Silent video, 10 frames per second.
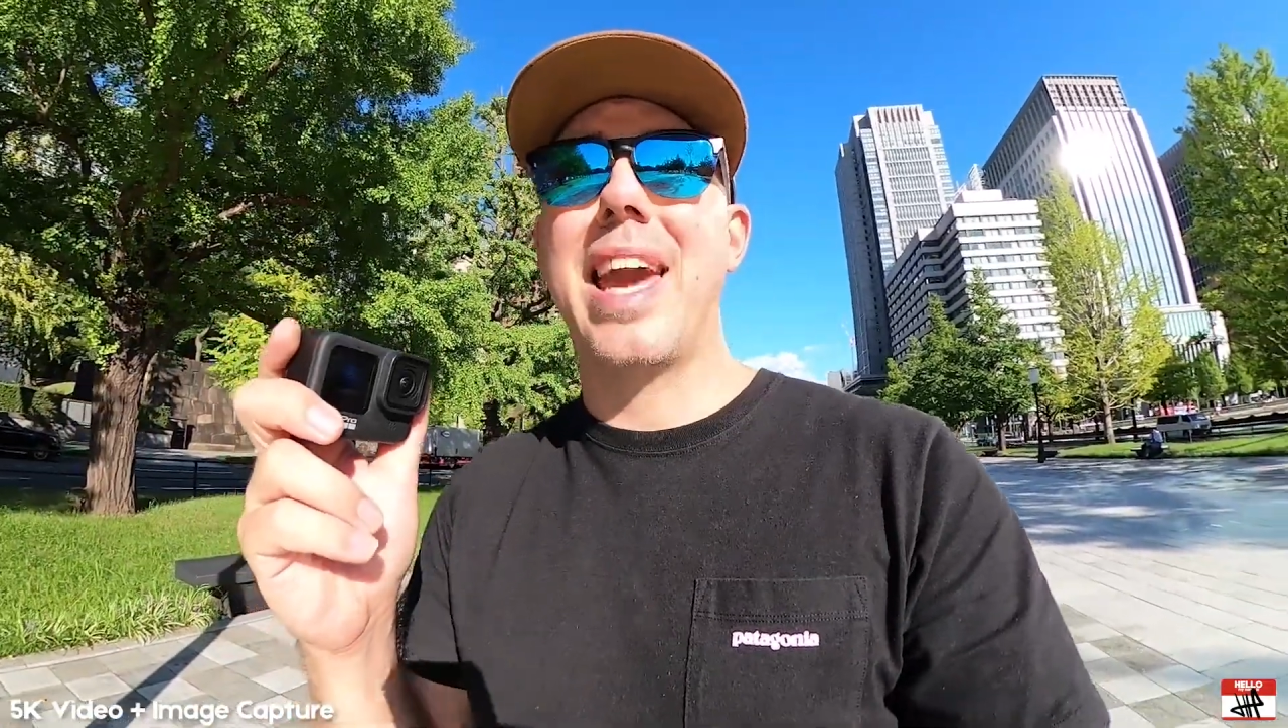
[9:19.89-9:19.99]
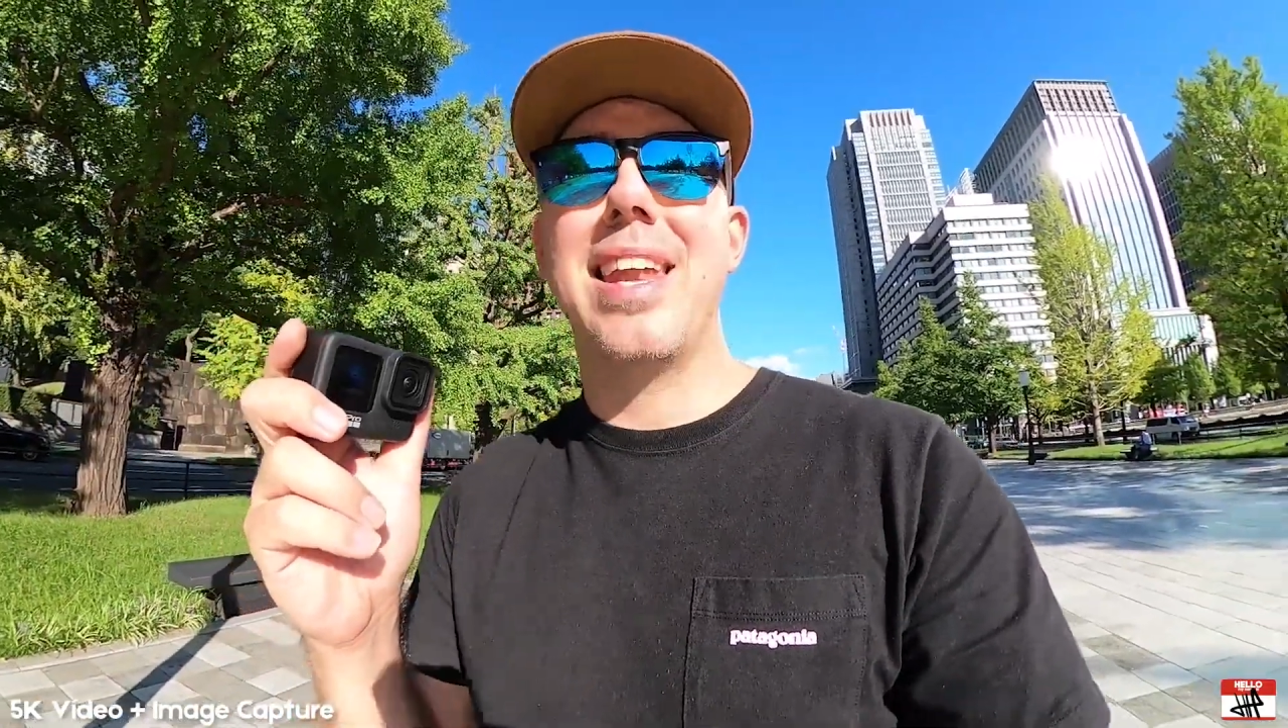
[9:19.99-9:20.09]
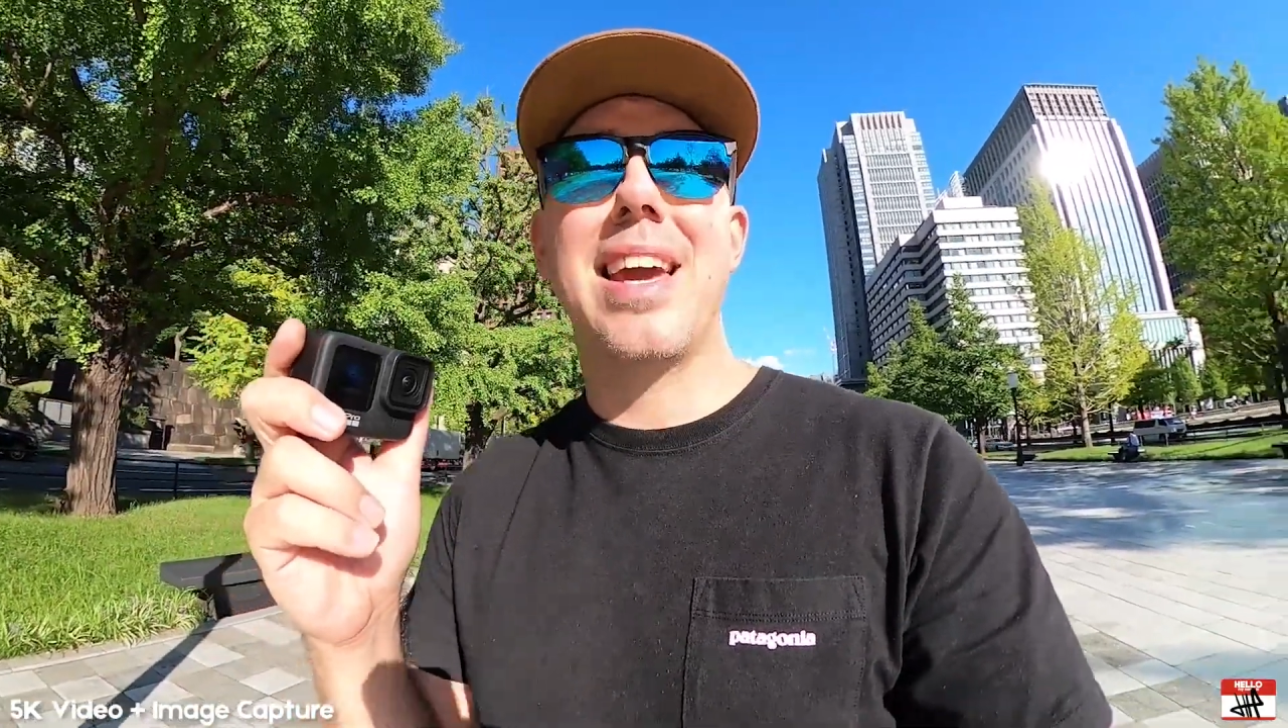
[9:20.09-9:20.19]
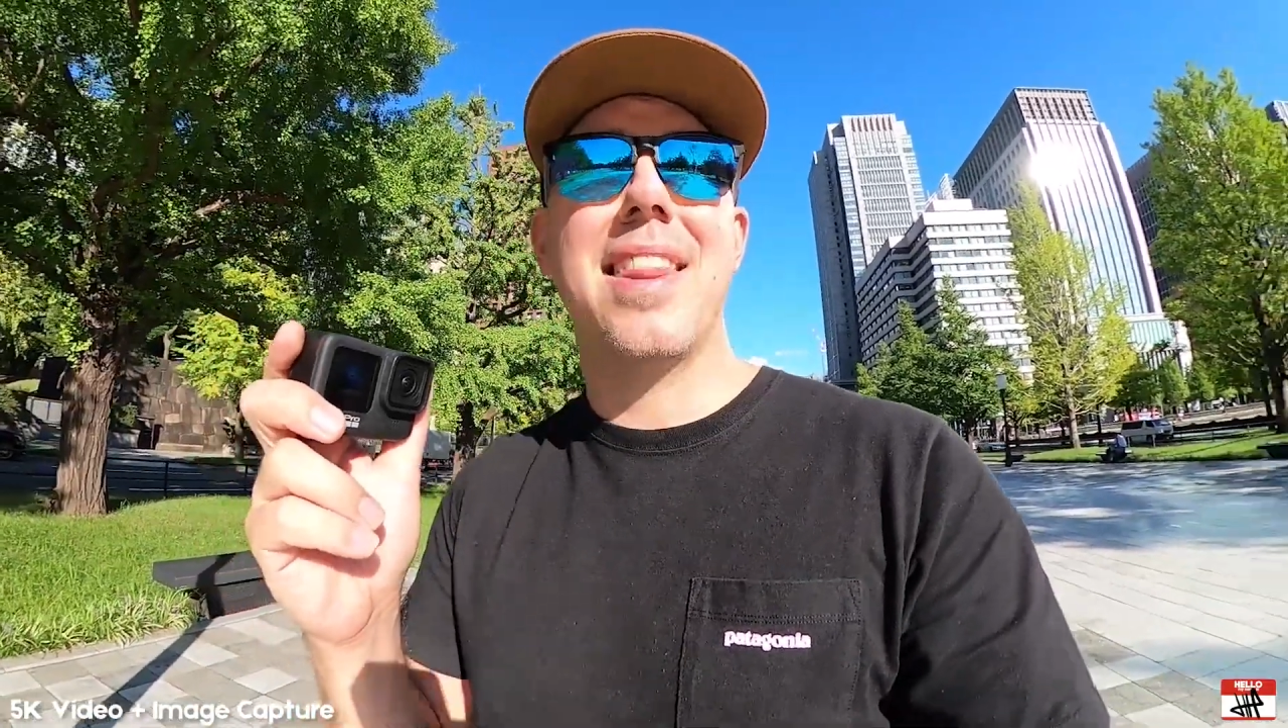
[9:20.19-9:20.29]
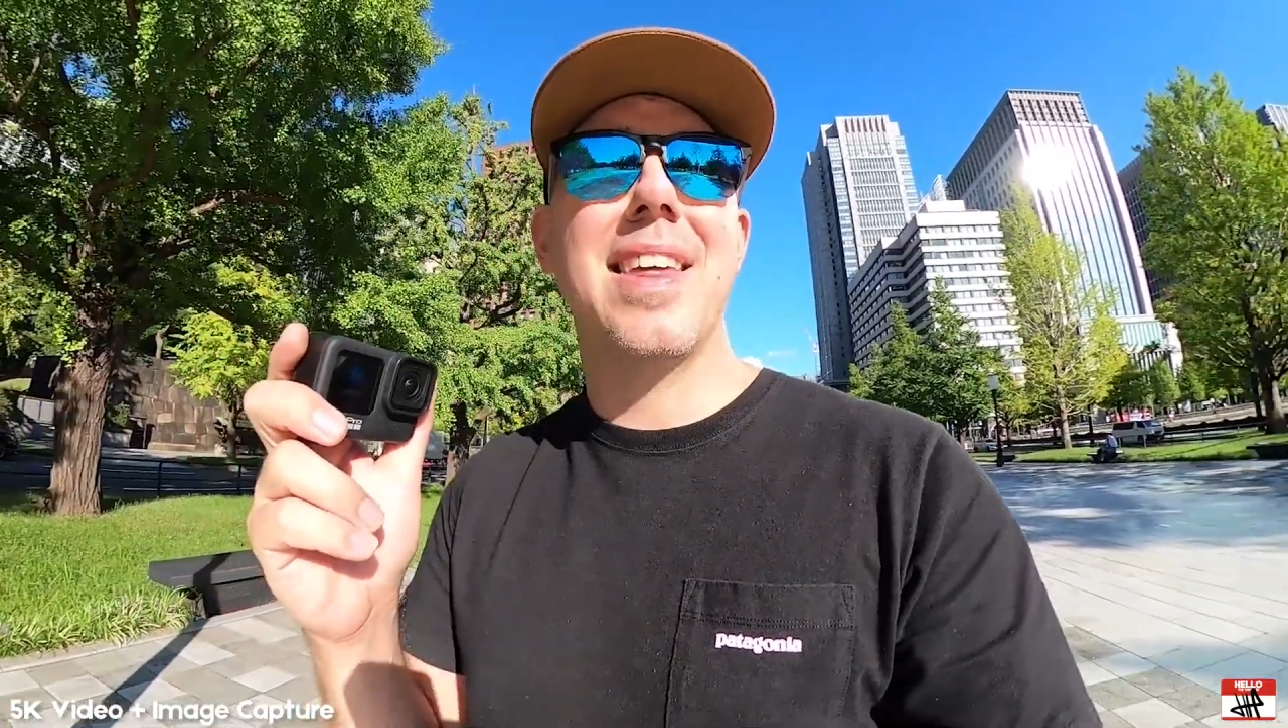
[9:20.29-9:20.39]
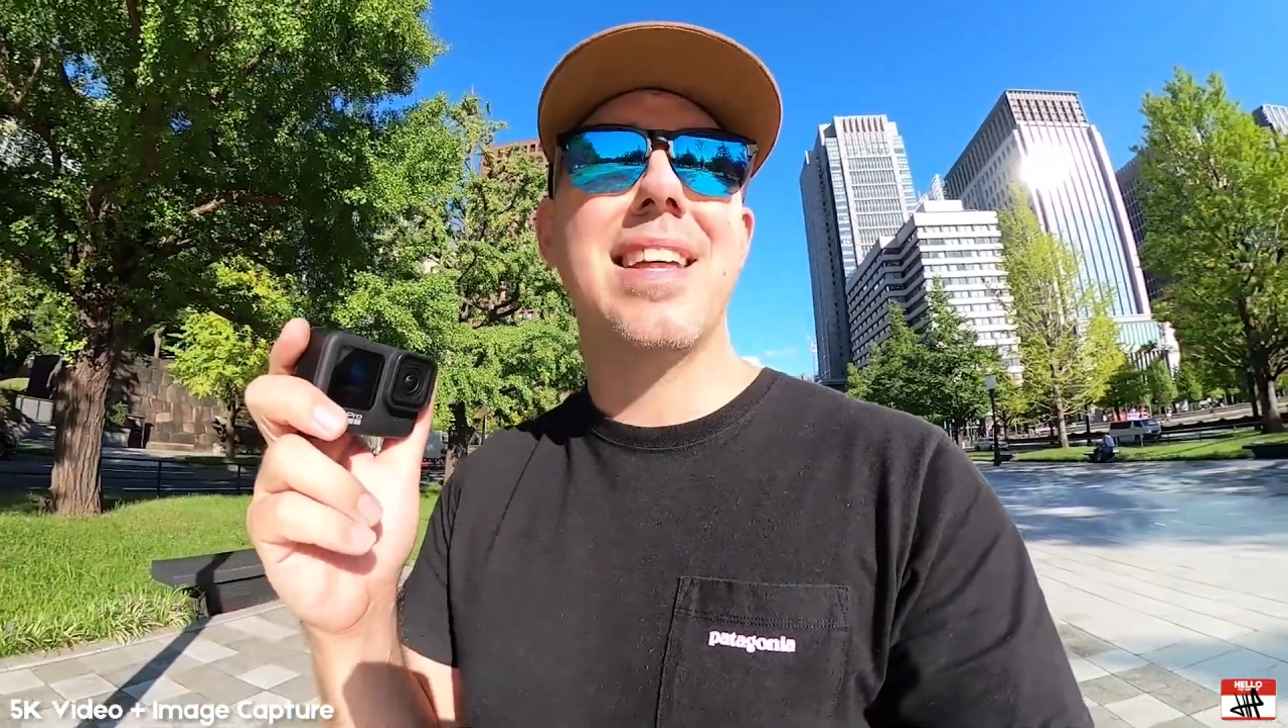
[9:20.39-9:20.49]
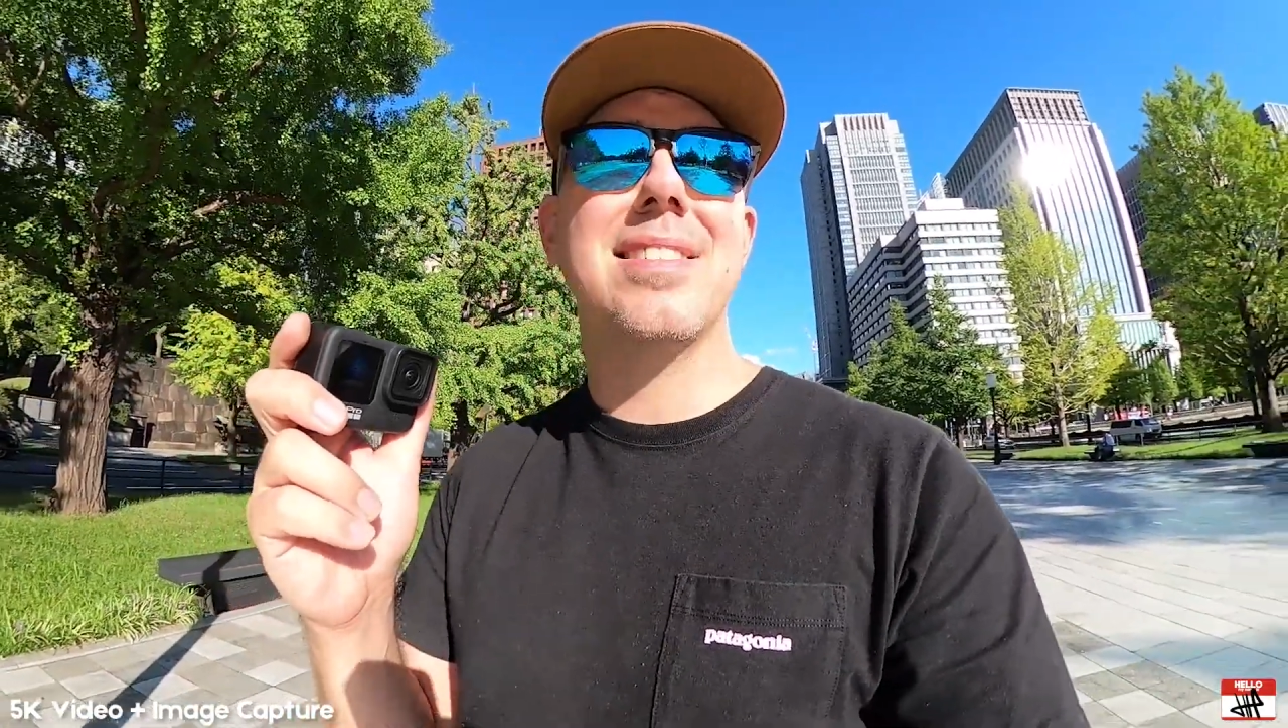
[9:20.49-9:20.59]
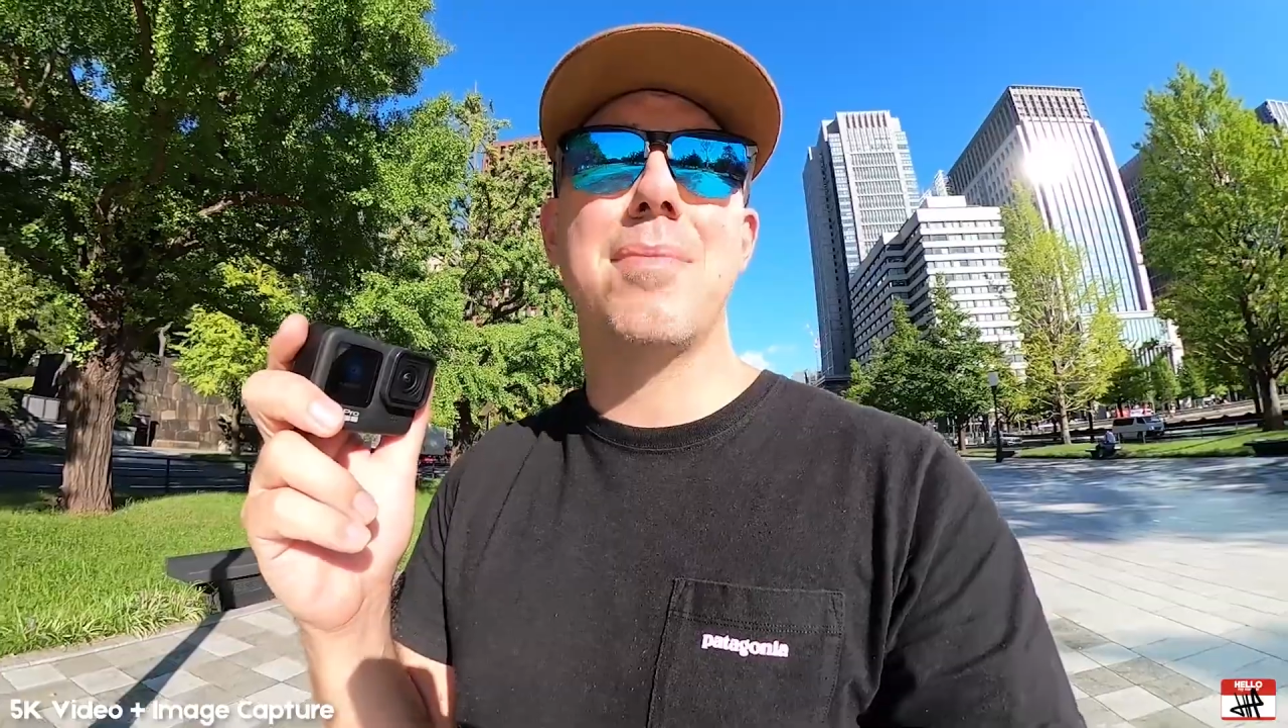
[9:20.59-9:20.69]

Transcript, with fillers: getting, I think,